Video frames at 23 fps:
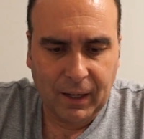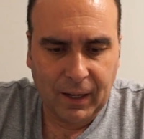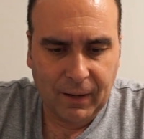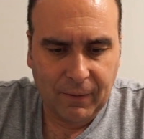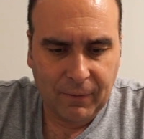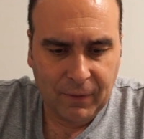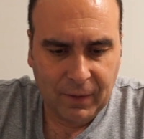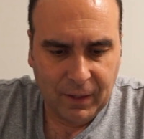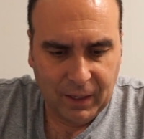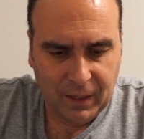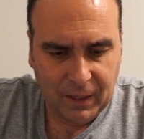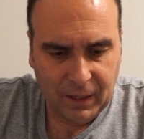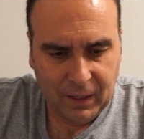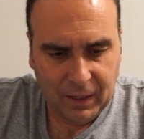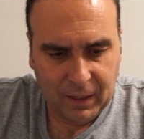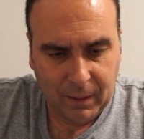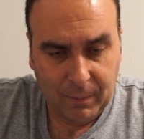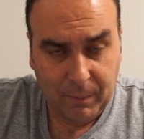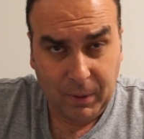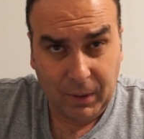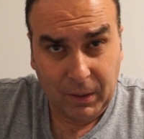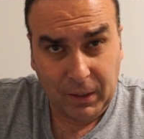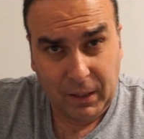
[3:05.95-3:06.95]
have
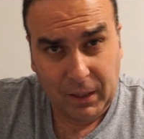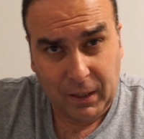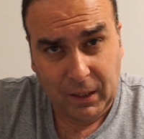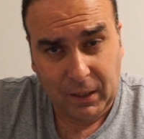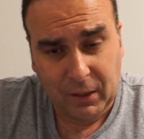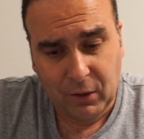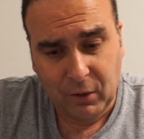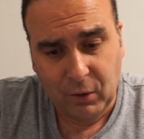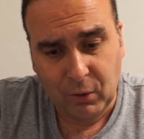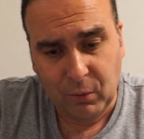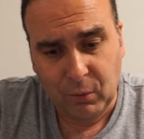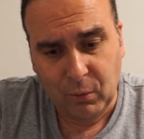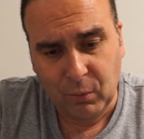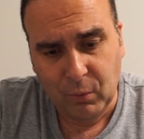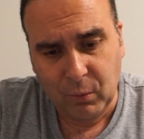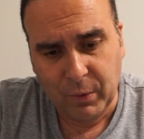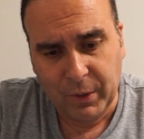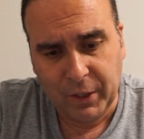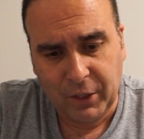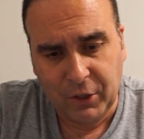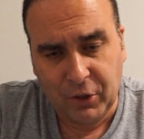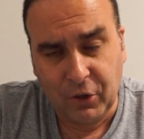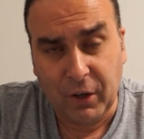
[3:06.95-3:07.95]
the ability to
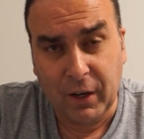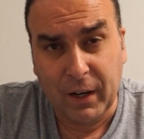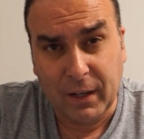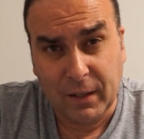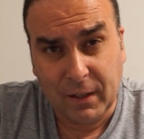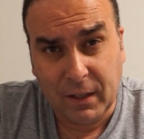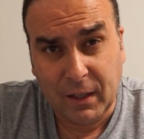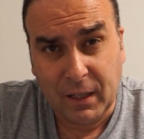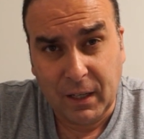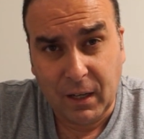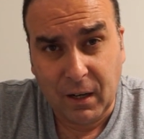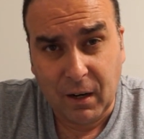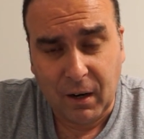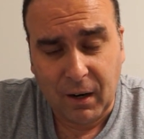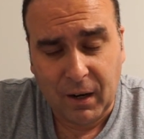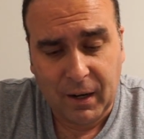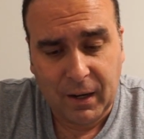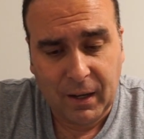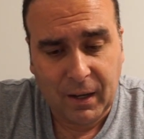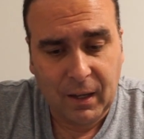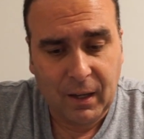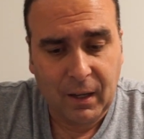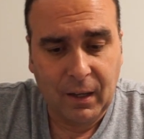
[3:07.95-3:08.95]
reach your SD
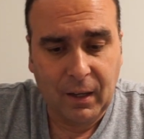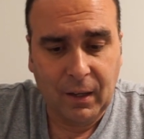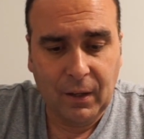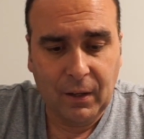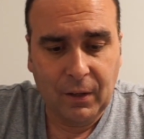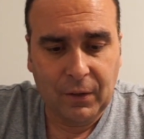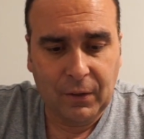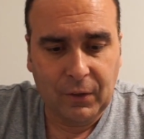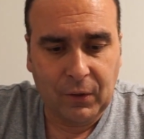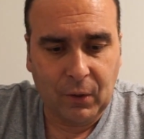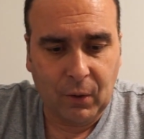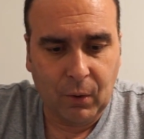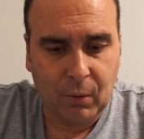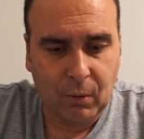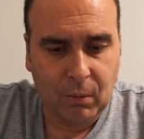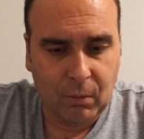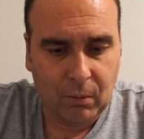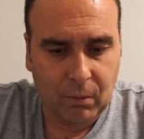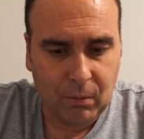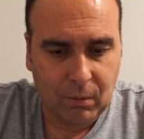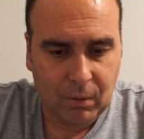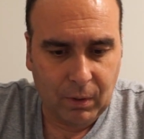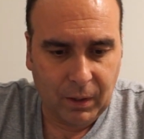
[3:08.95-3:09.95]
card.
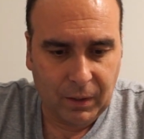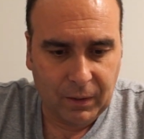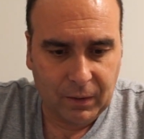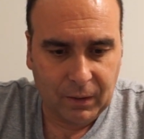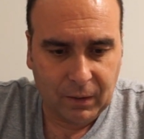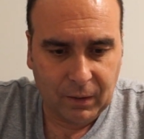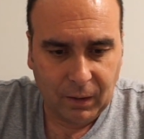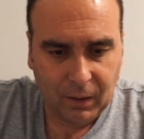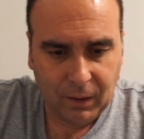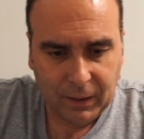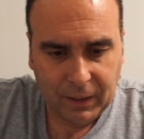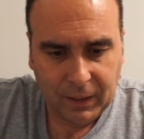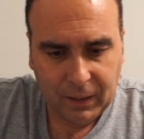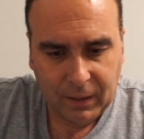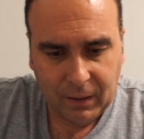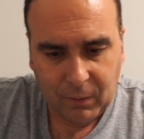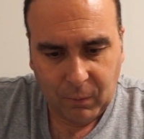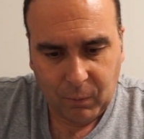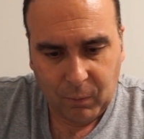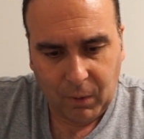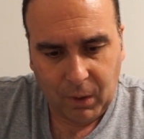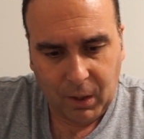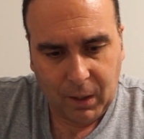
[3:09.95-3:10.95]
So installing
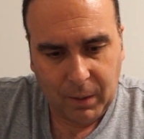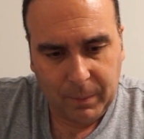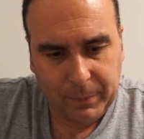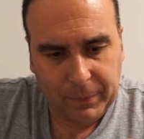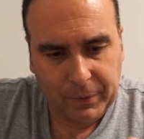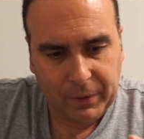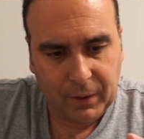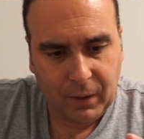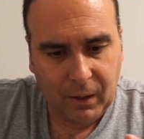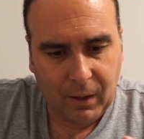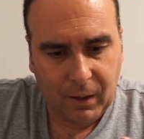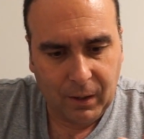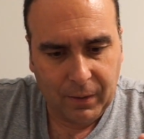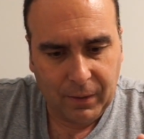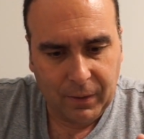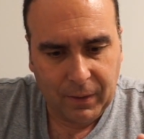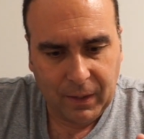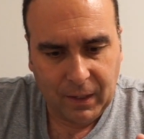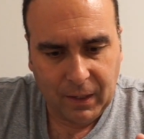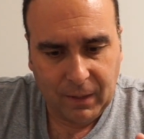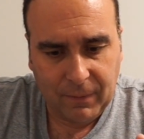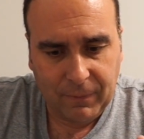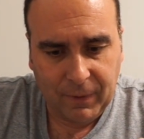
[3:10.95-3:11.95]
ROMs on
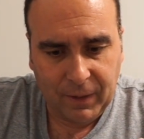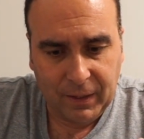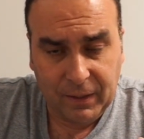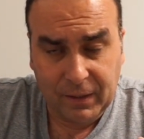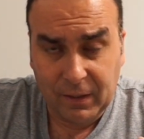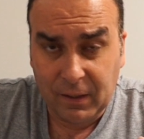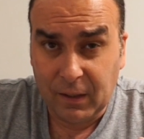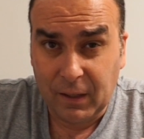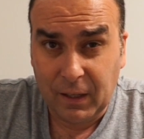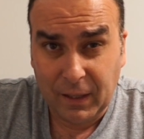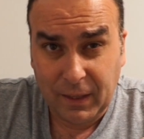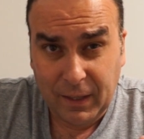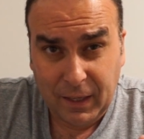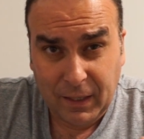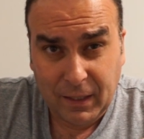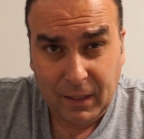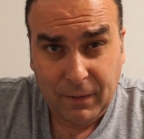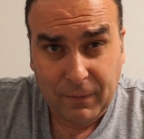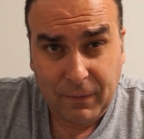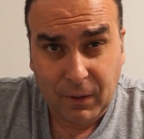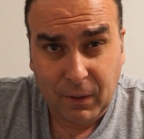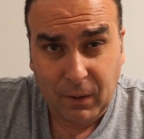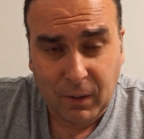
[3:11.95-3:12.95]
the device is not that
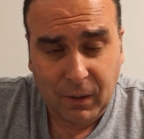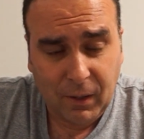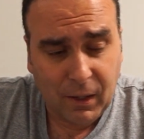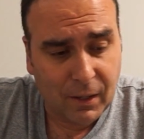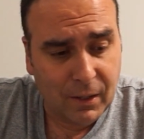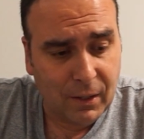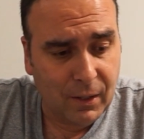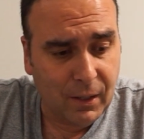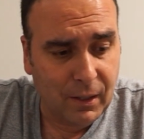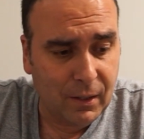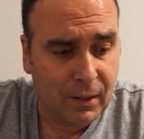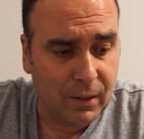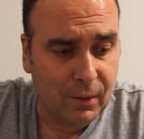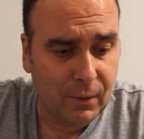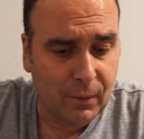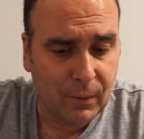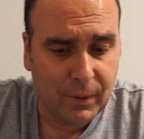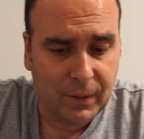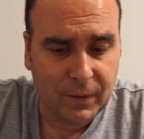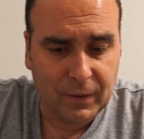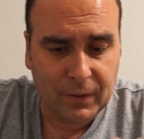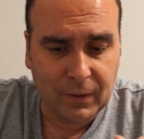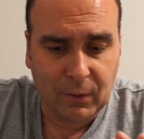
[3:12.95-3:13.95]
difficult. All you need to do
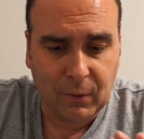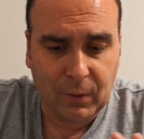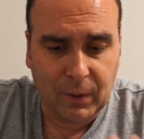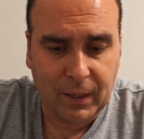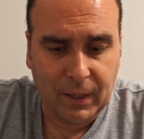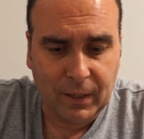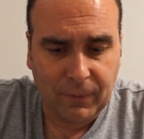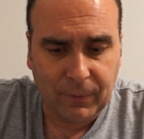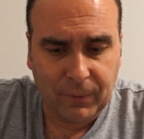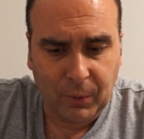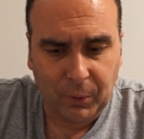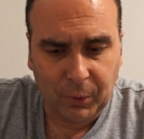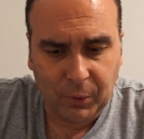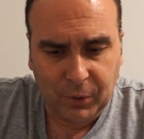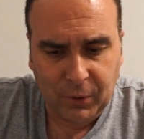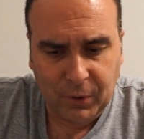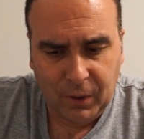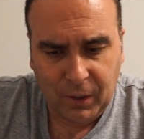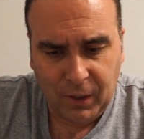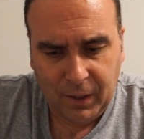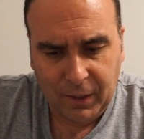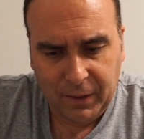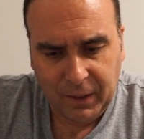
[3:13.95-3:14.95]
is create a
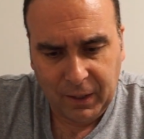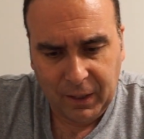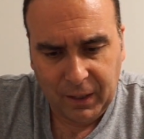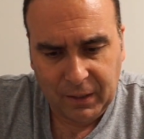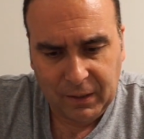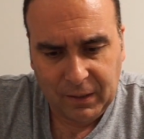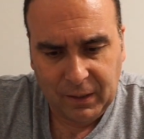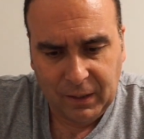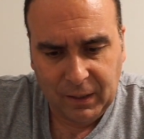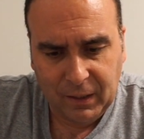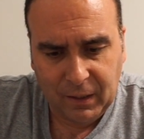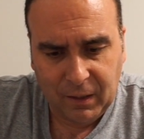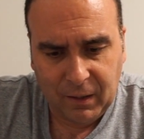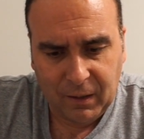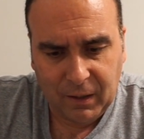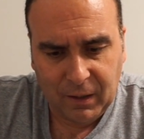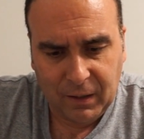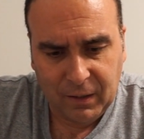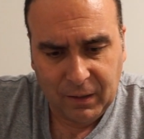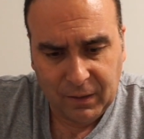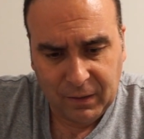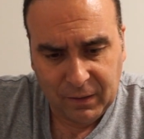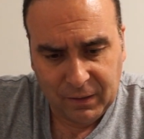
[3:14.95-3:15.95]
folder on the SD
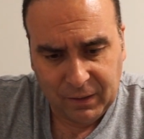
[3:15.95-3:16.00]
card